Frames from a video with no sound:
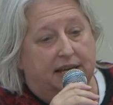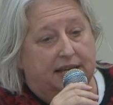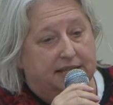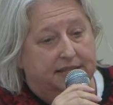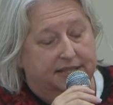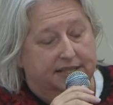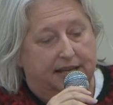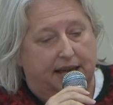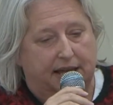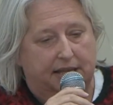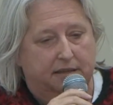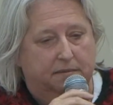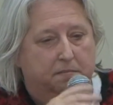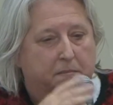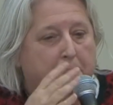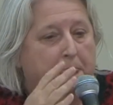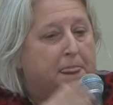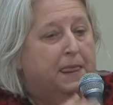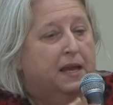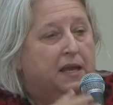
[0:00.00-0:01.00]
And then
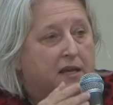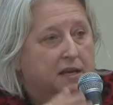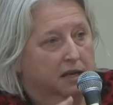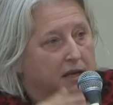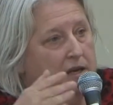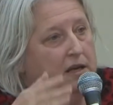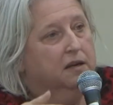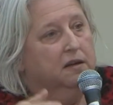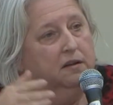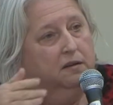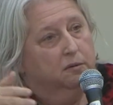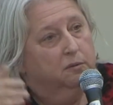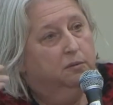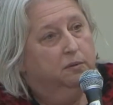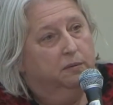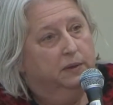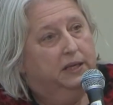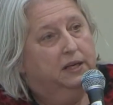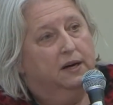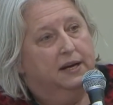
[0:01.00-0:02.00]

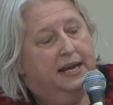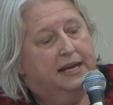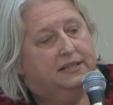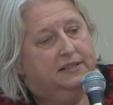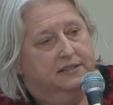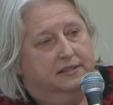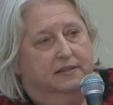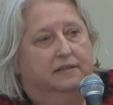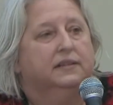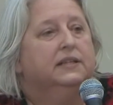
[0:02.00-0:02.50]
we collect,